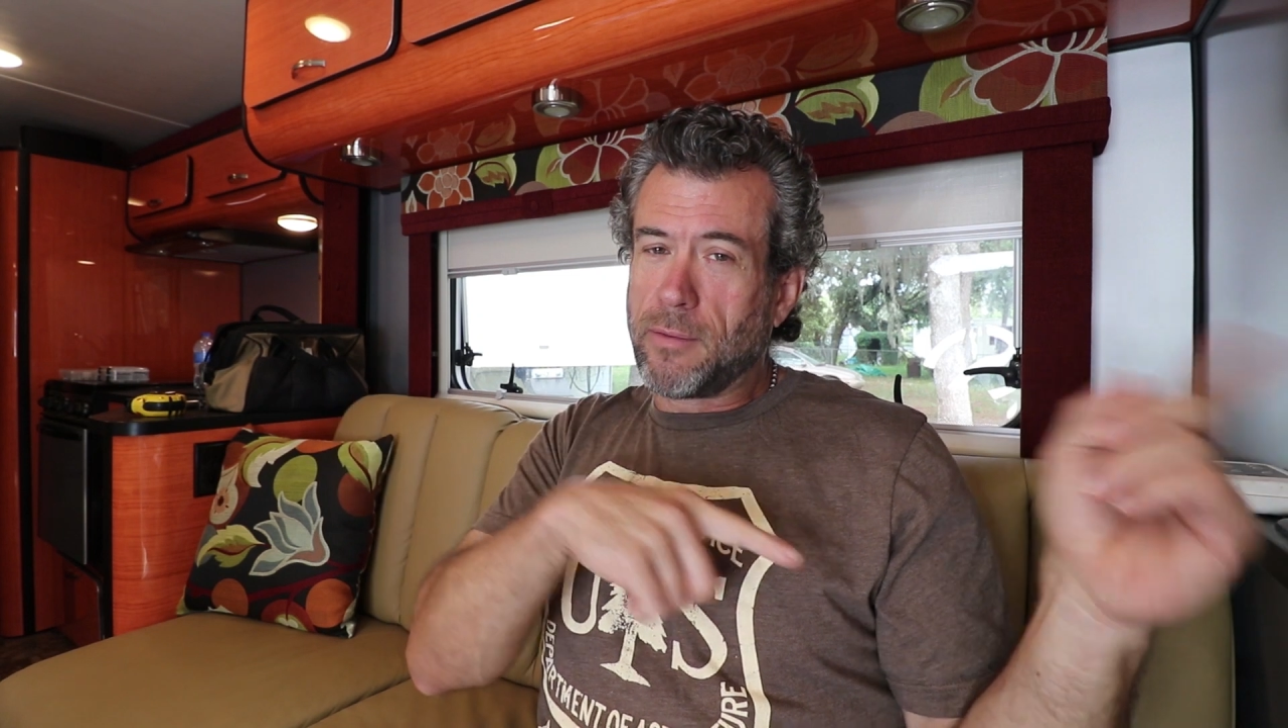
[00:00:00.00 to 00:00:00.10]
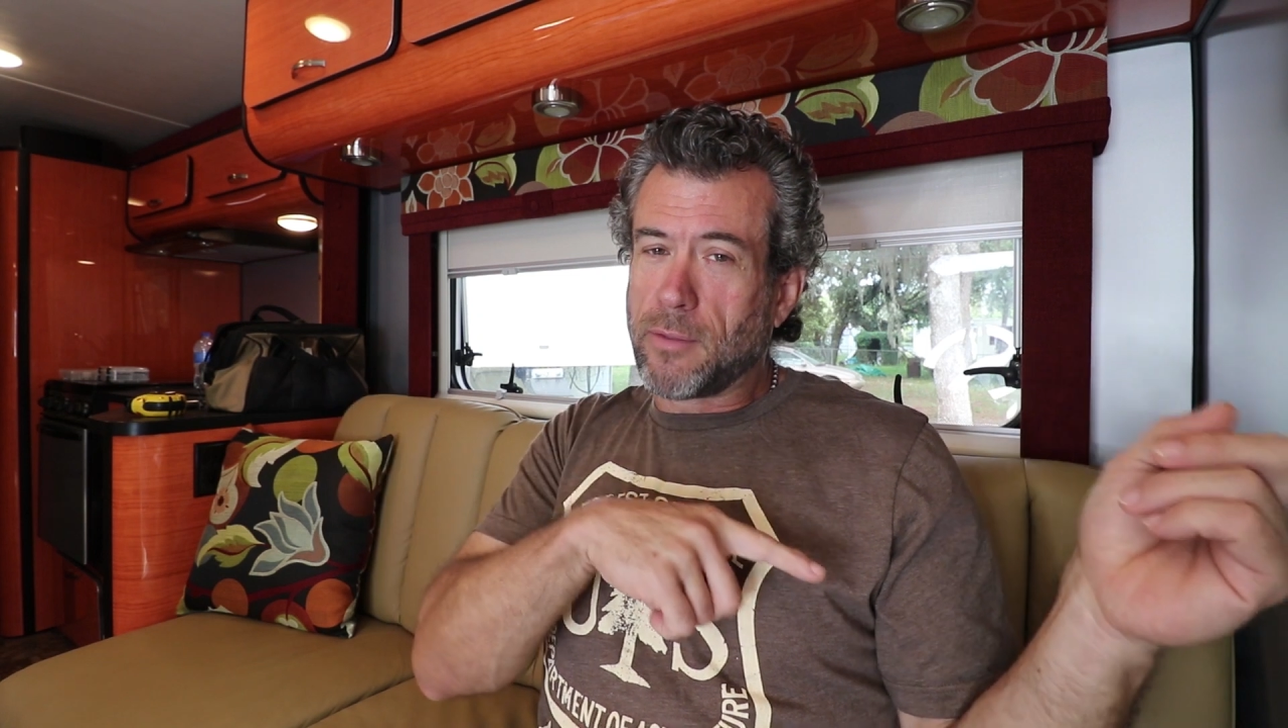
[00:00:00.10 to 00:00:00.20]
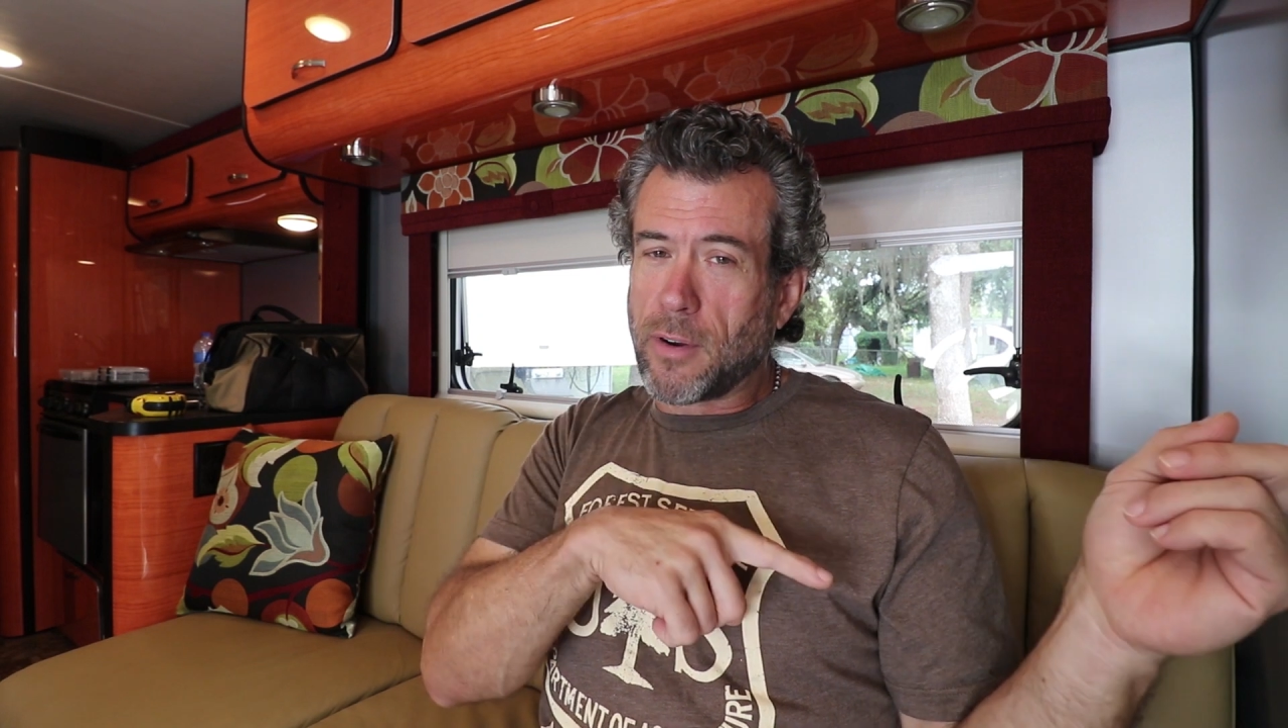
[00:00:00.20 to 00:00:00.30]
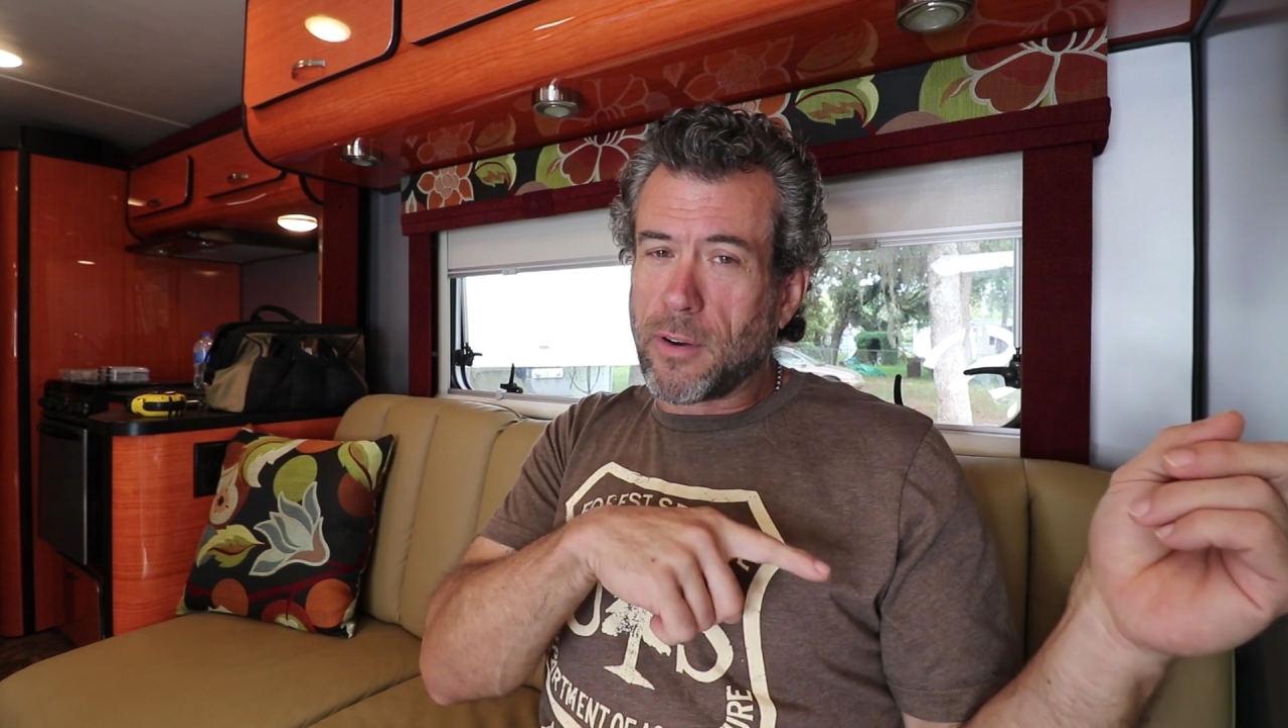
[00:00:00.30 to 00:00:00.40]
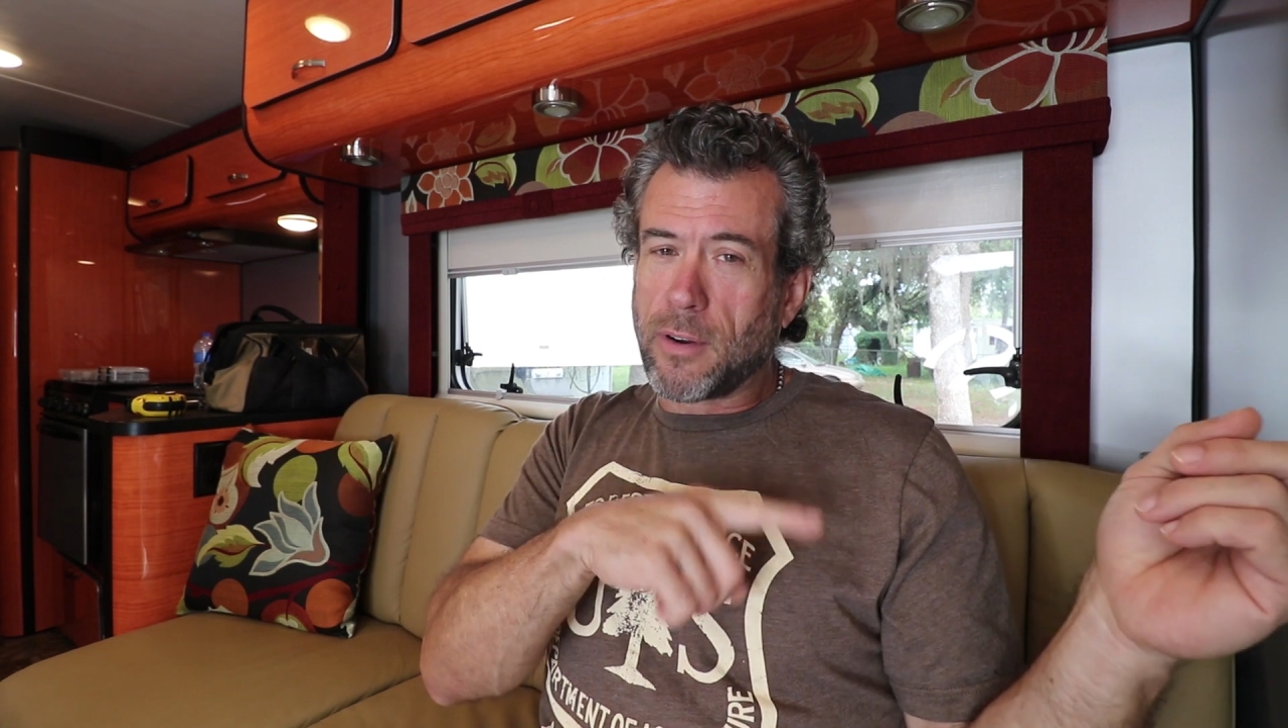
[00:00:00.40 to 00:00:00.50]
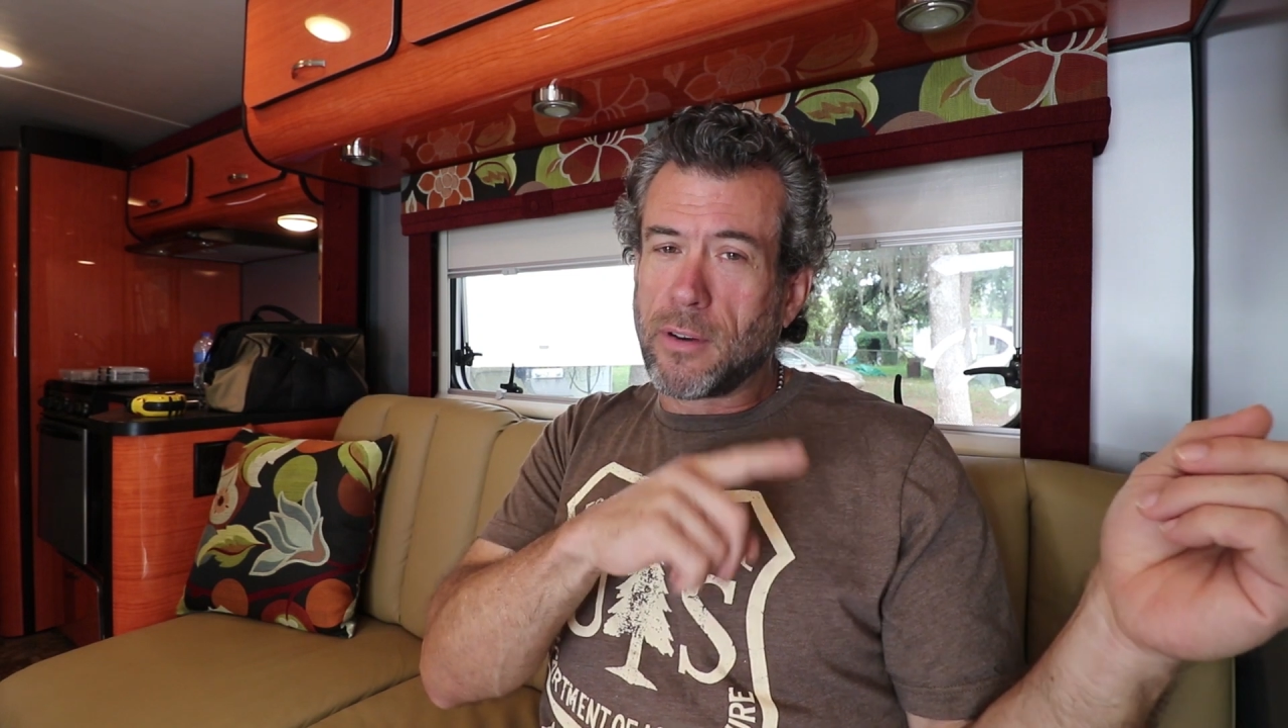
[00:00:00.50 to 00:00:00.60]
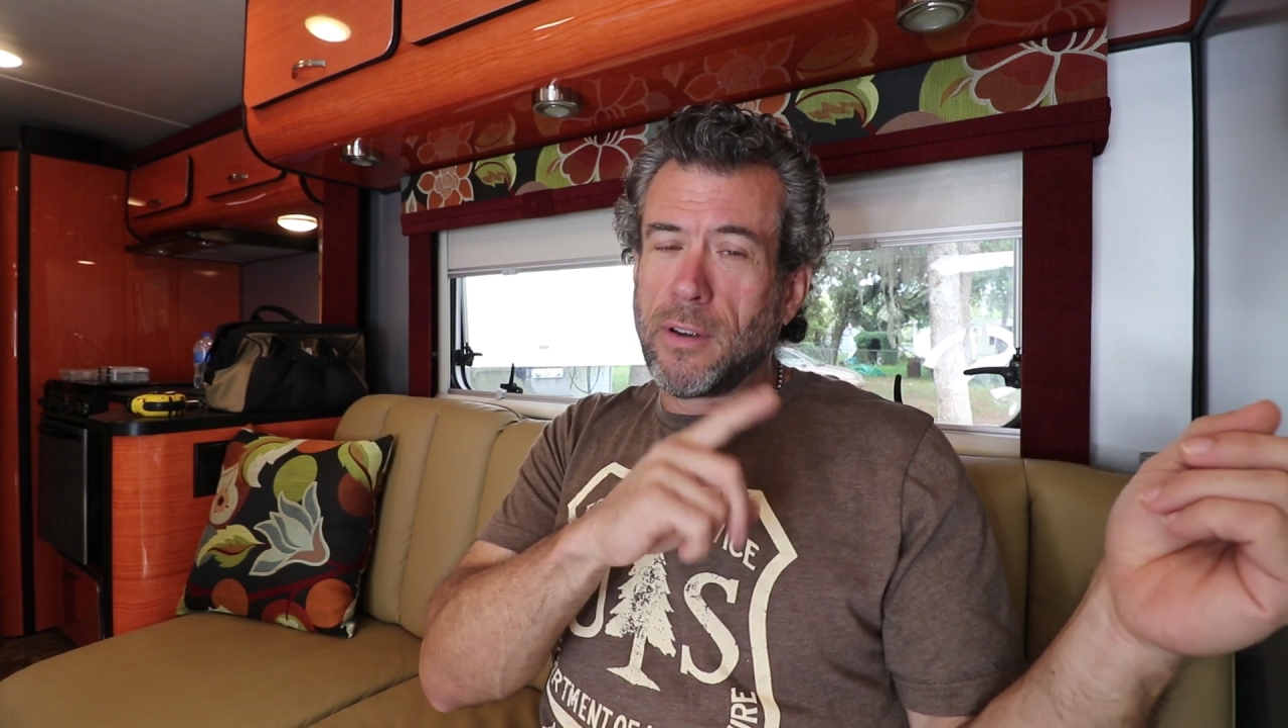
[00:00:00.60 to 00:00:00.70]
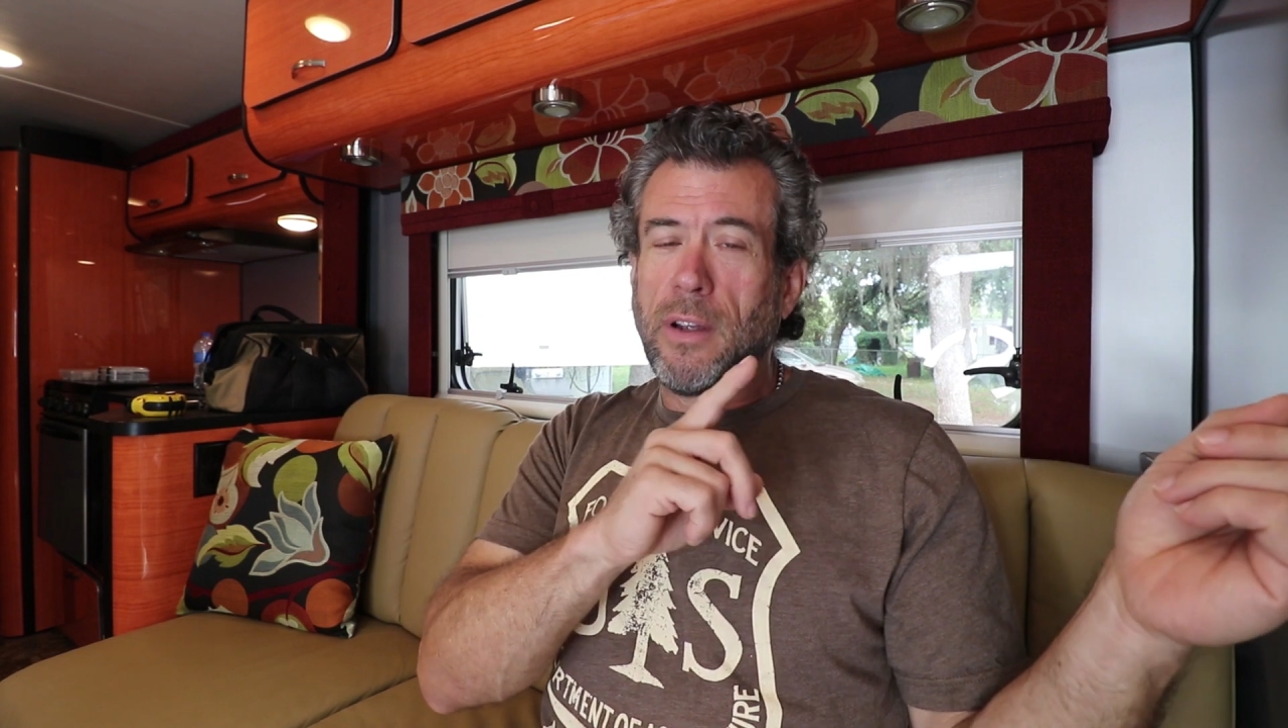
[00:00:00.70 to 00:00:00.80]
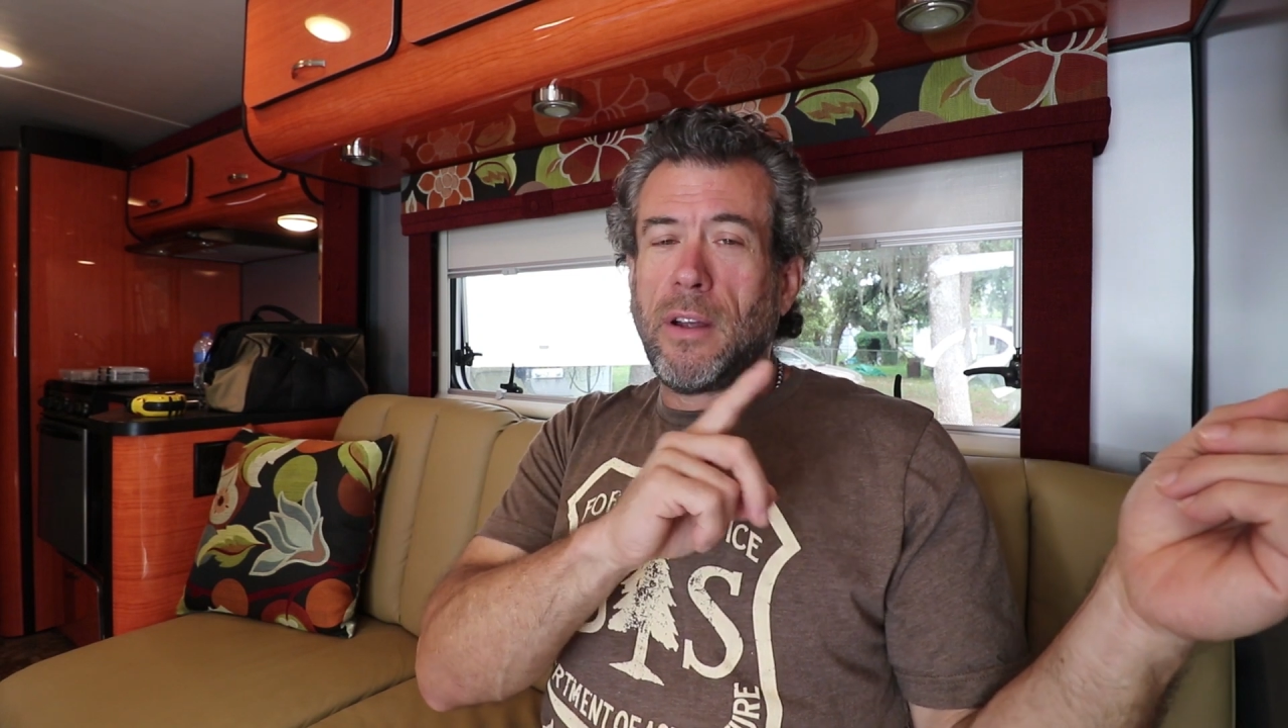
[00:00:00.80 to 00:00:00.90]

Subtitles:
inverter